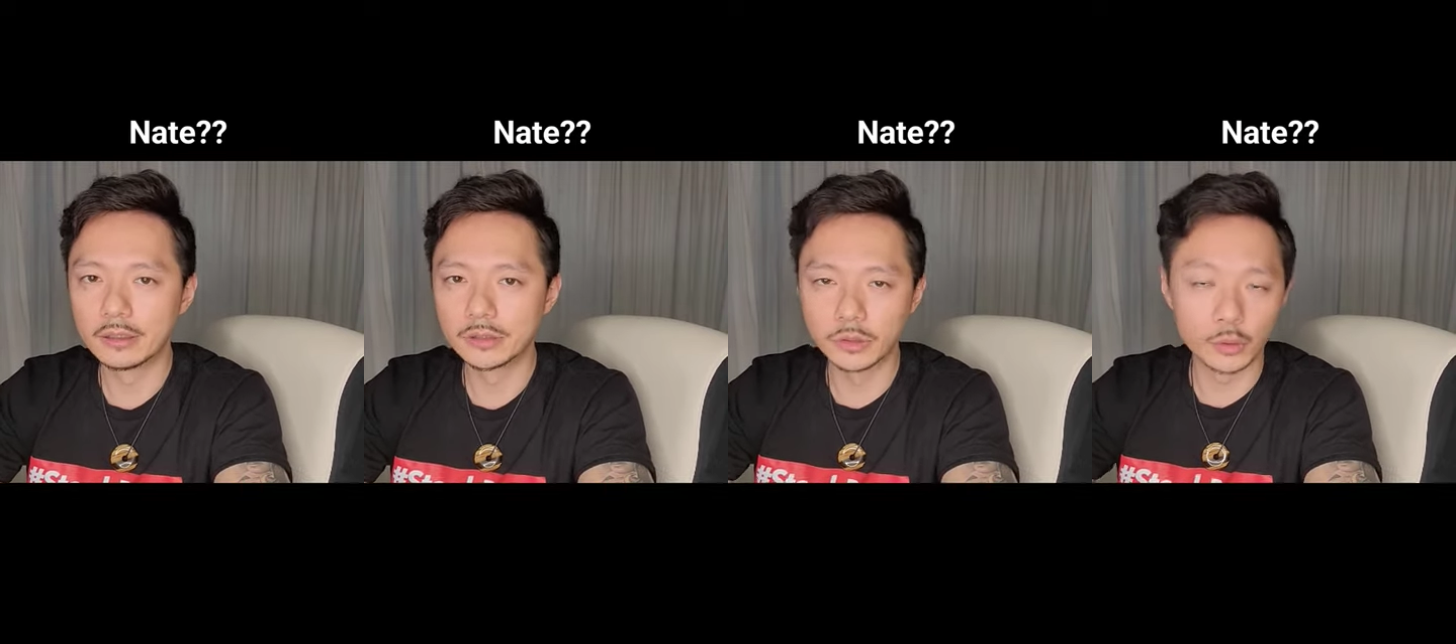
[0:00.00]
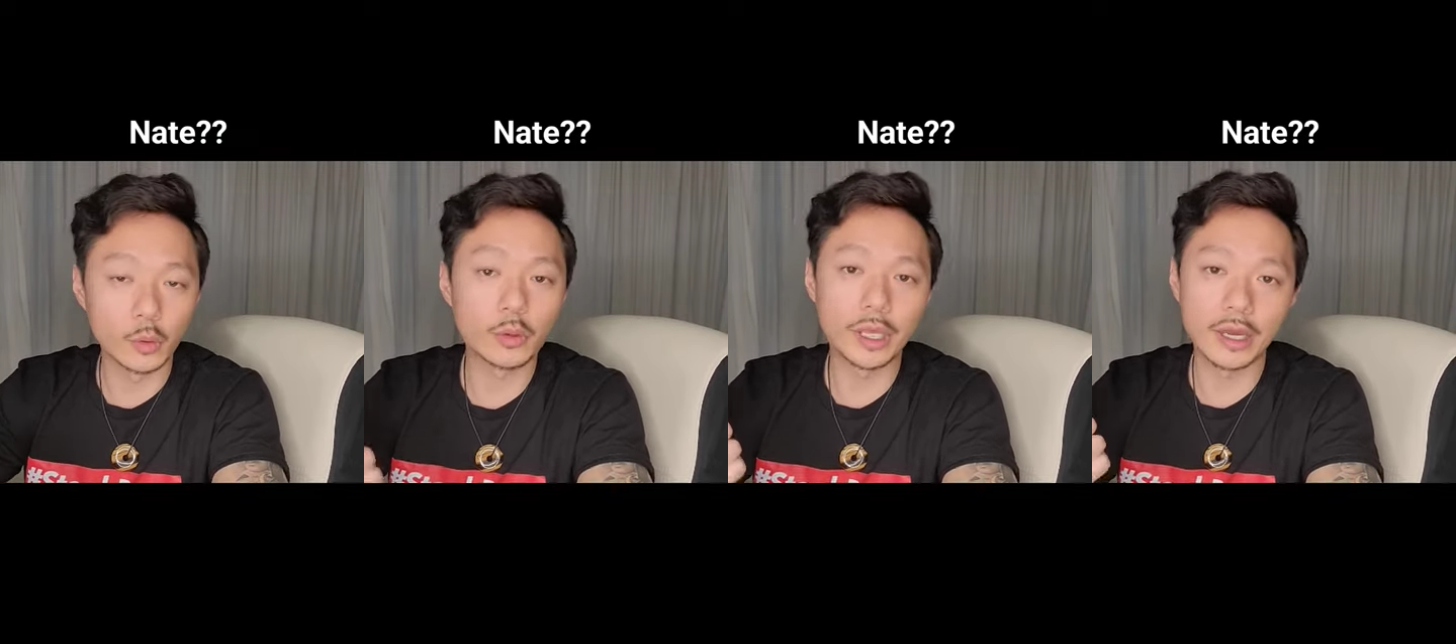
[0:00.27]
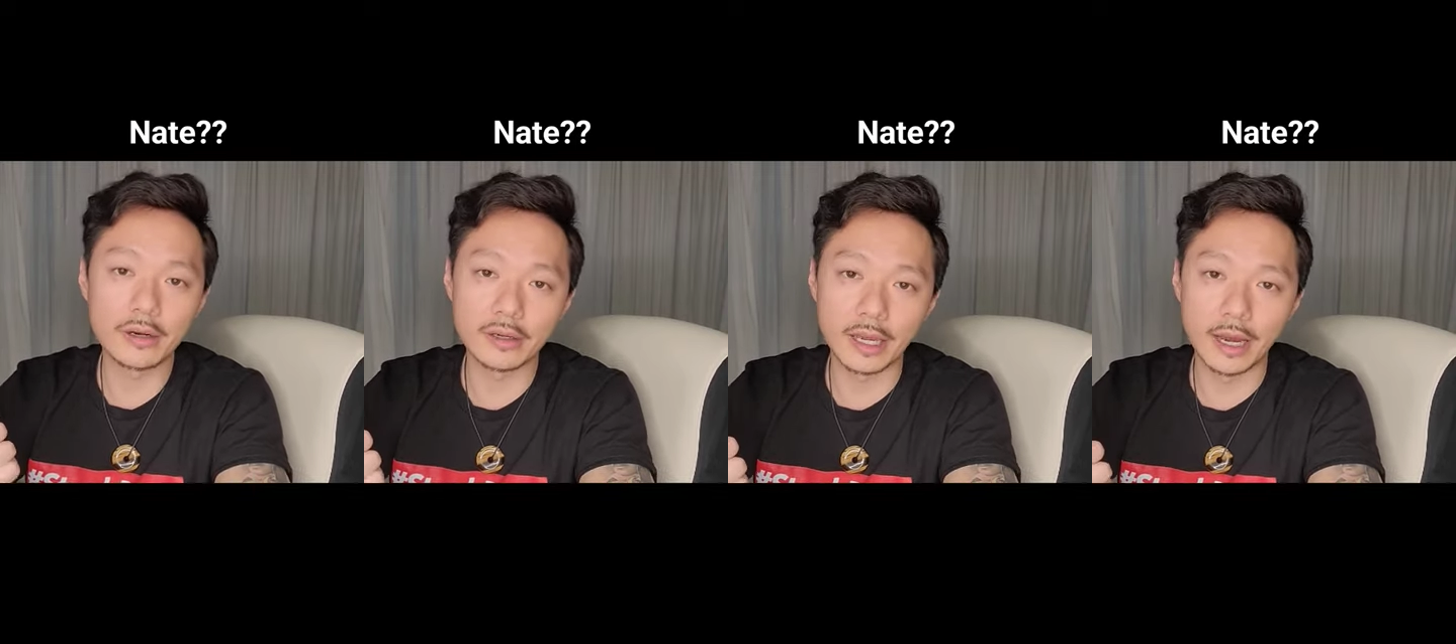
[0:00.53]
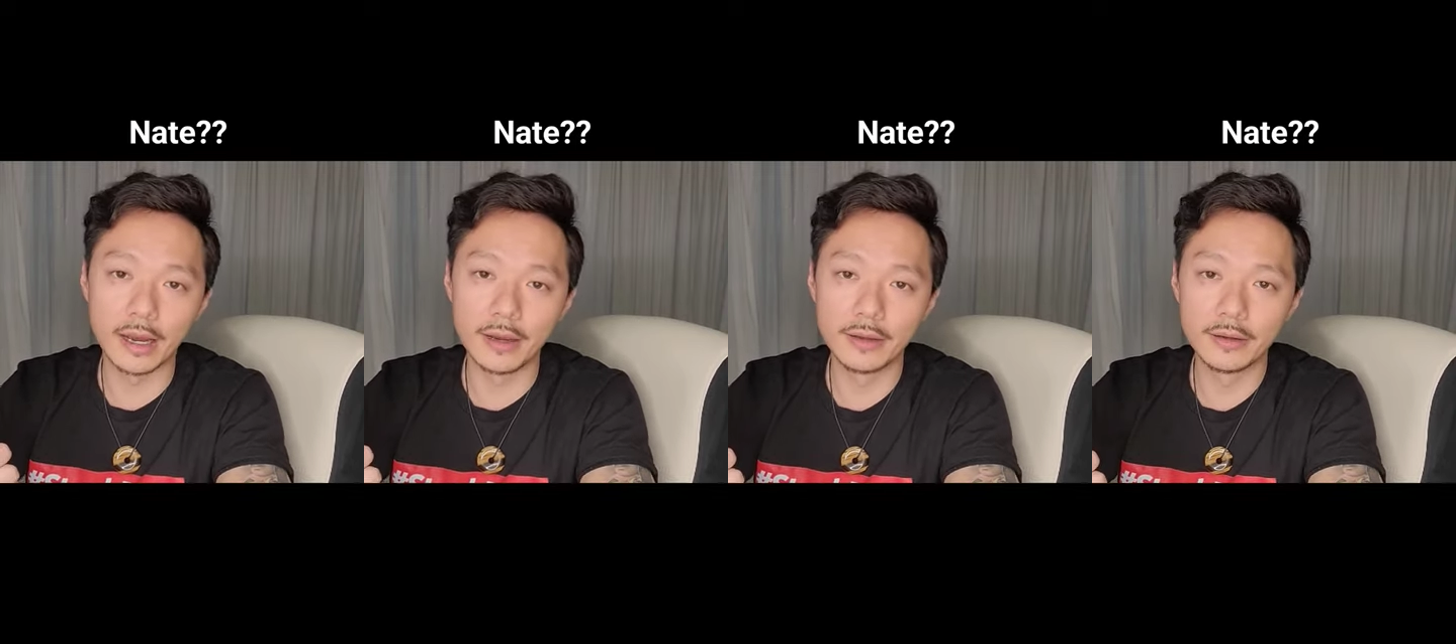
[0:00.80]
So go get a
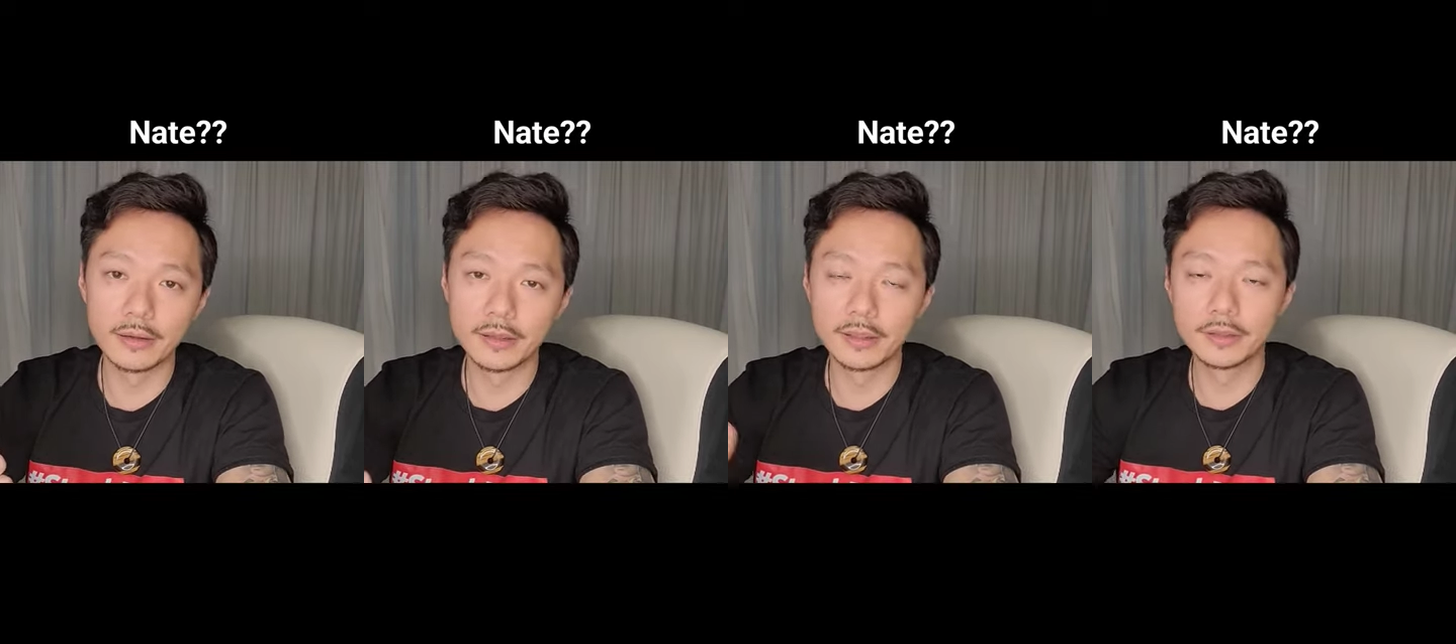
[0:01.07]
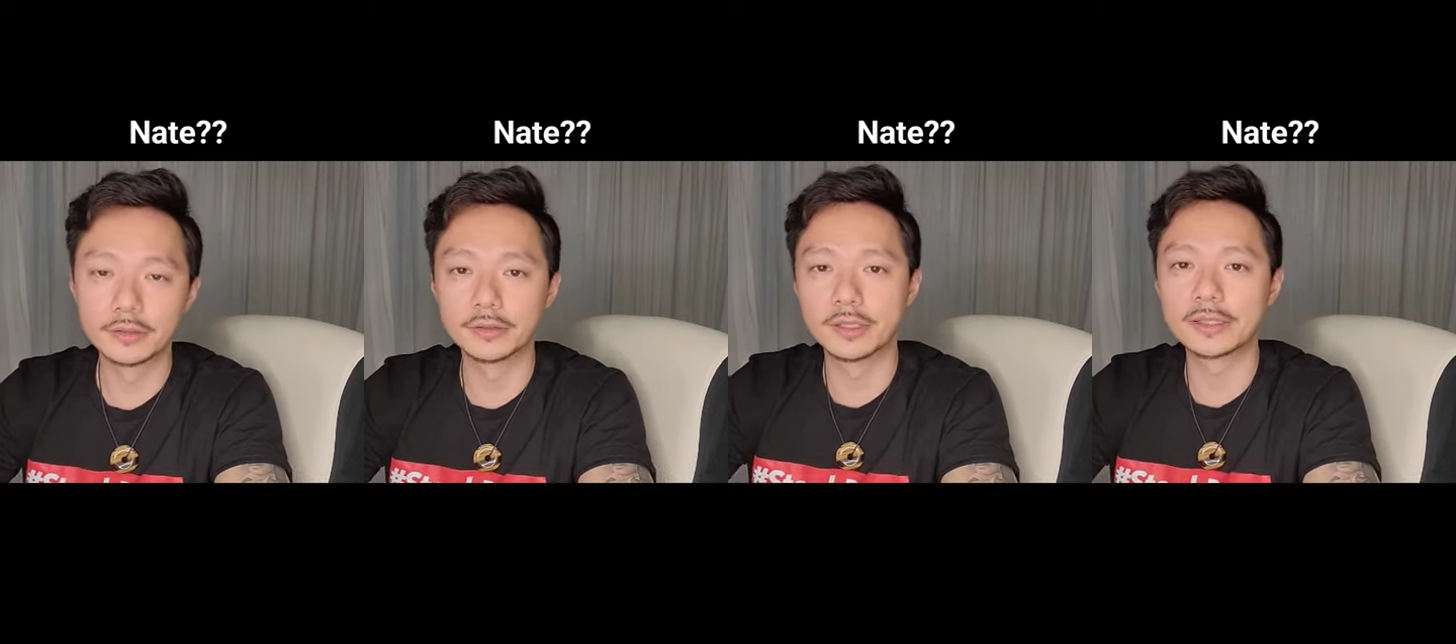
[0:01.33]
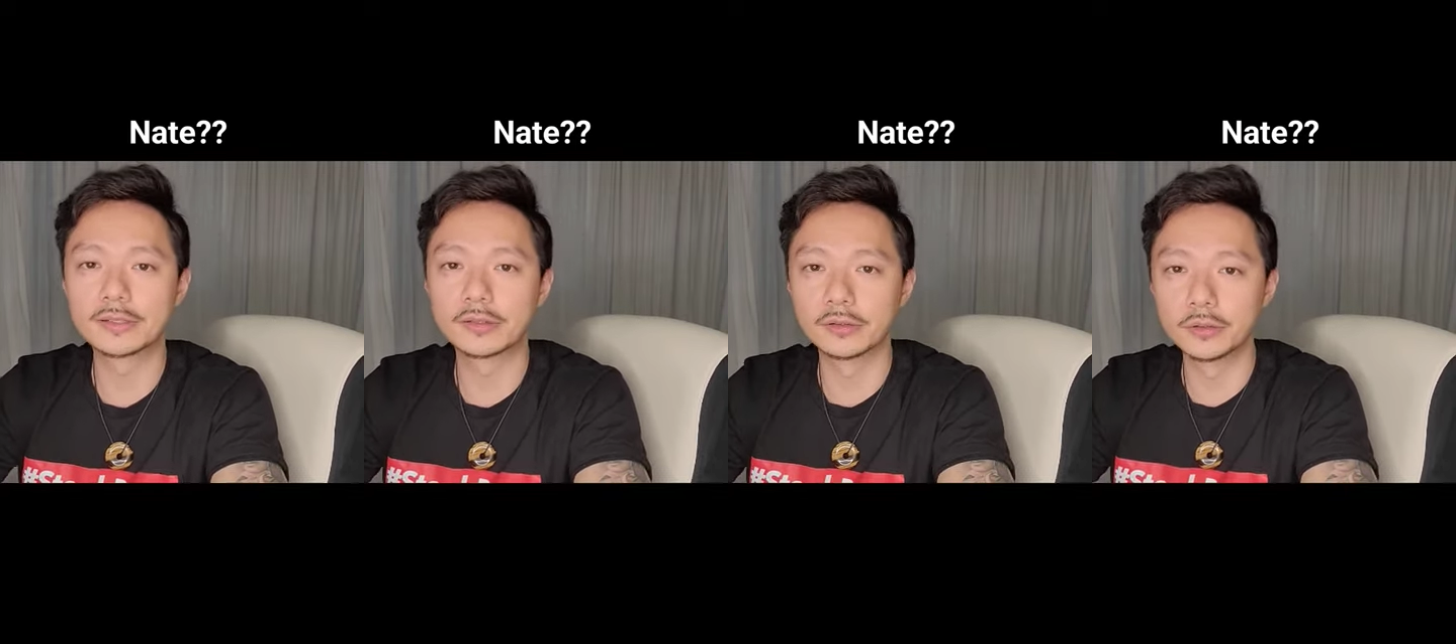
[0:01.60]
guy. So that's the